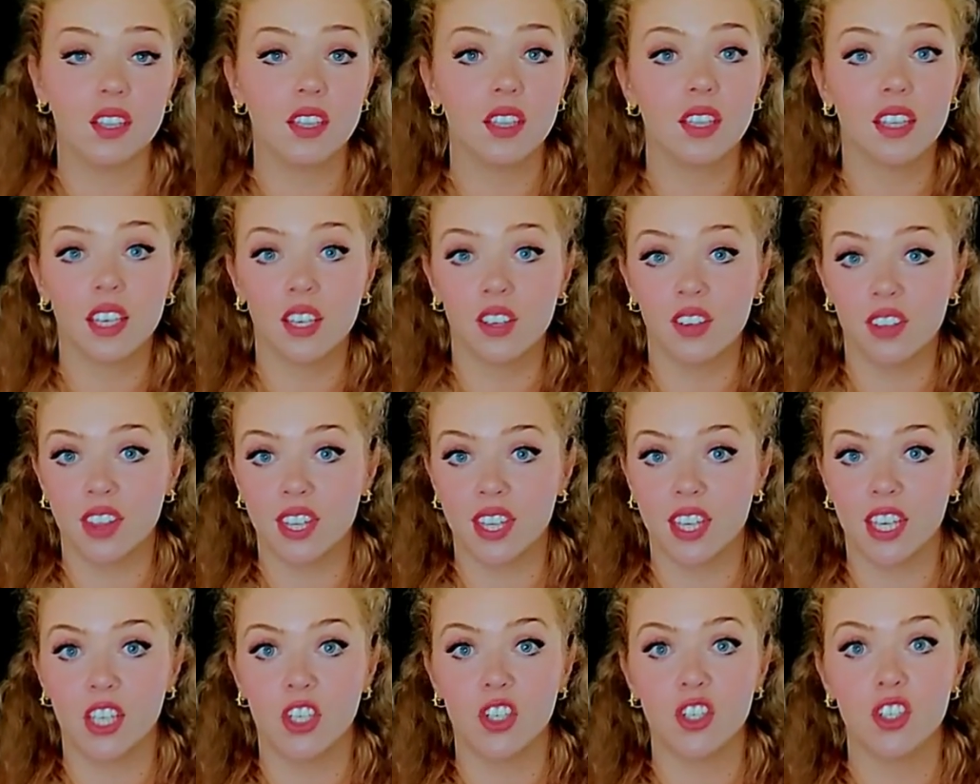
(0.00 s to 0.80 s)

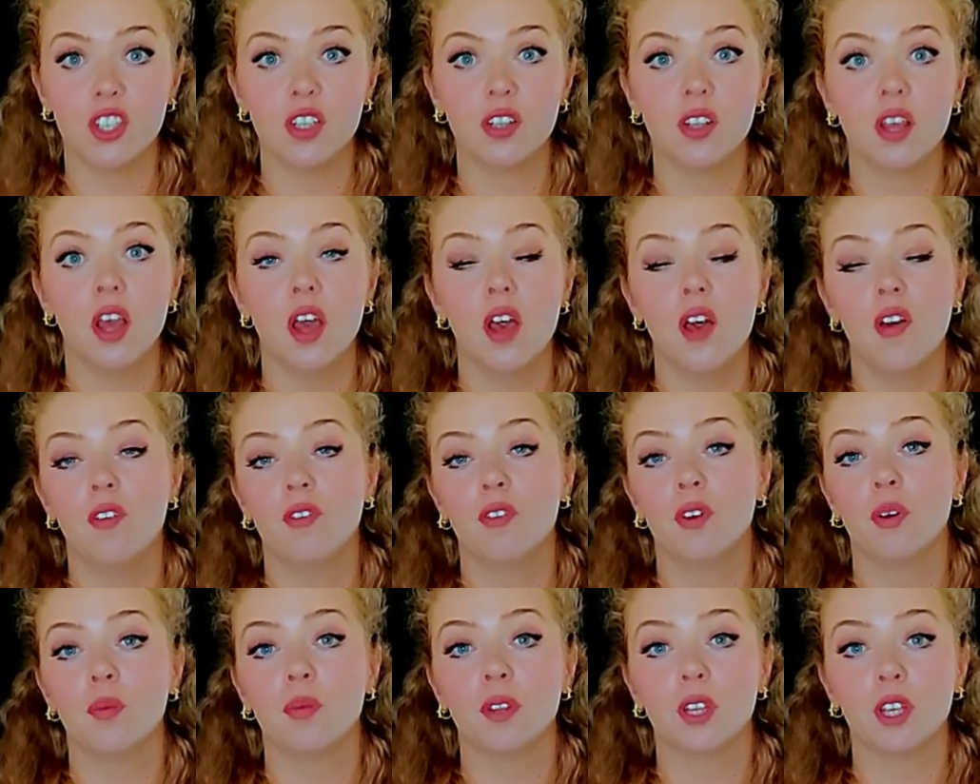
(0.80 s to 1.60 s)
irritation
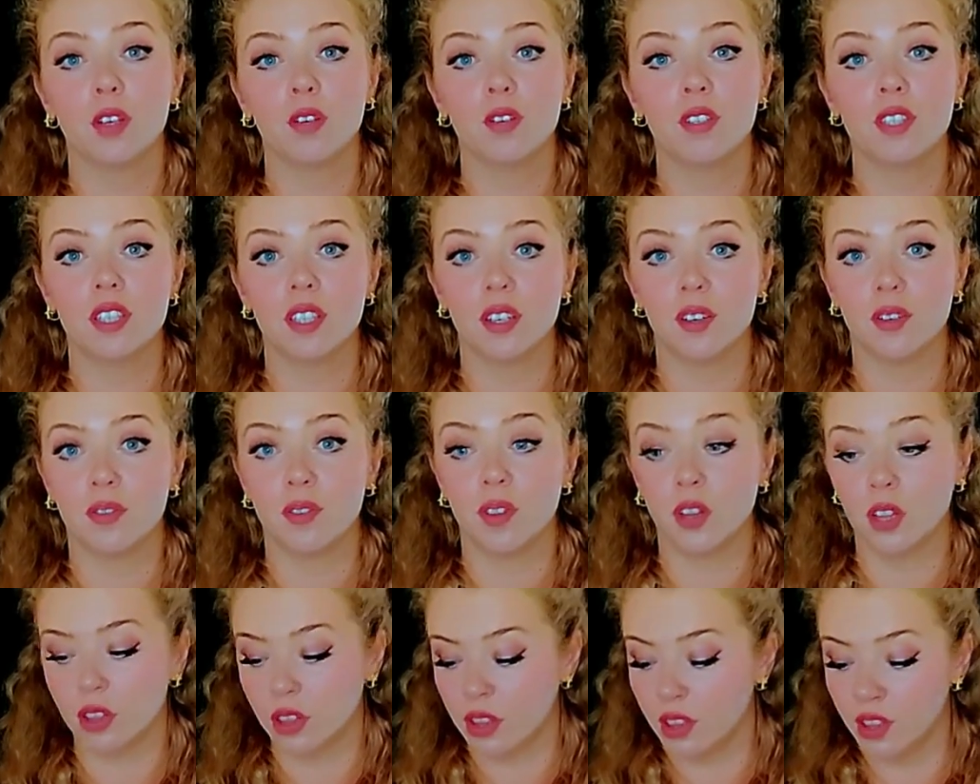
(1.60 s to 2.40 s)
from the use of
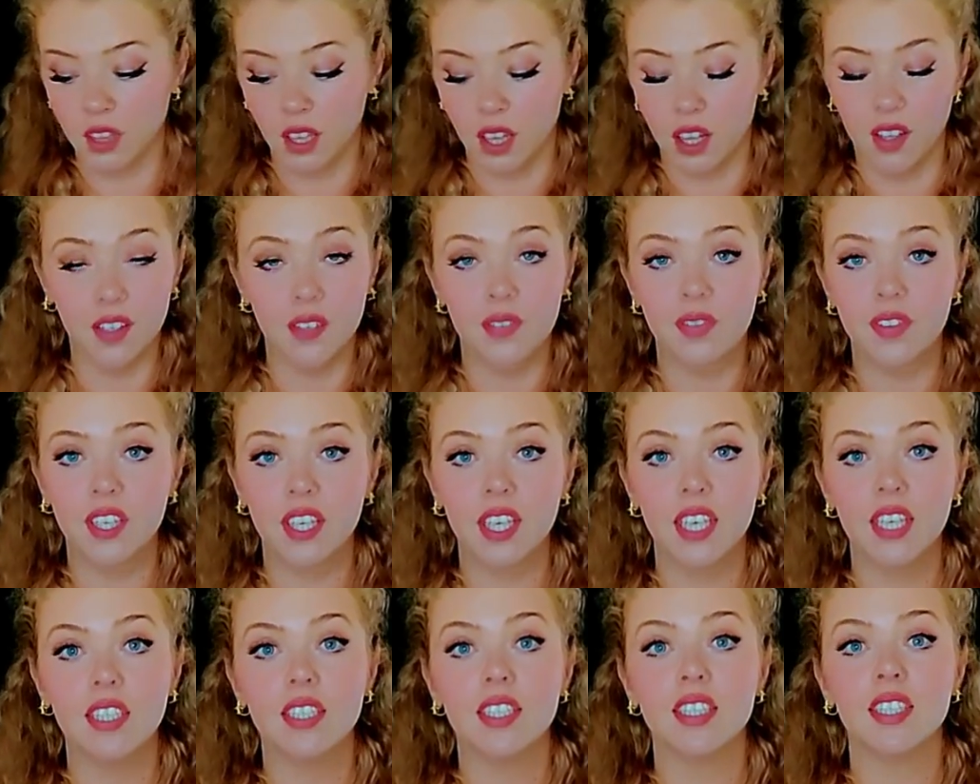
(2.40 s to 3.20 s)
none of
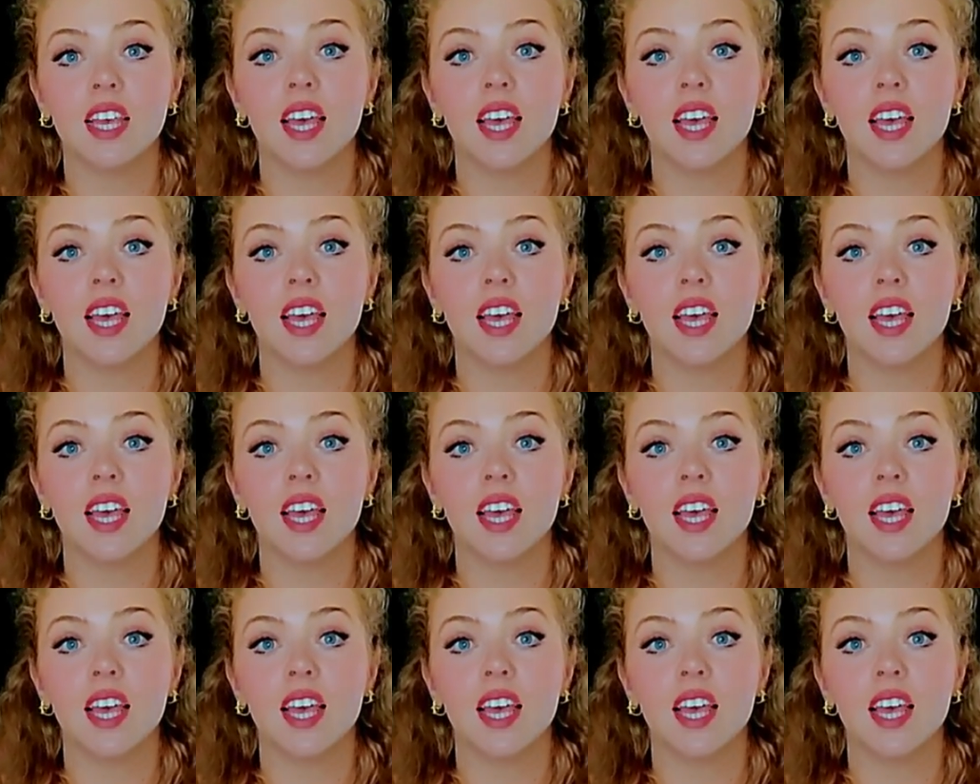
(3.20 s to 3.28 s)
these,